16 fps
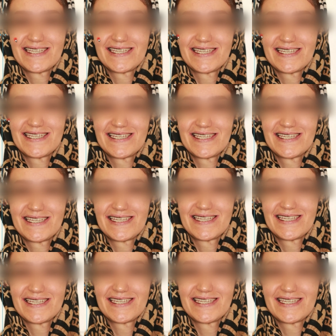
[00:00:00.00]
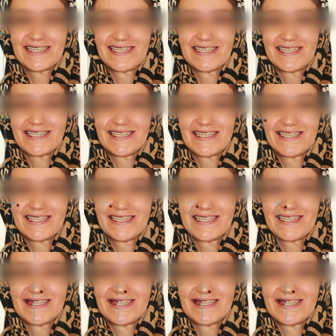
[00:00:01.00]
(no one is talking)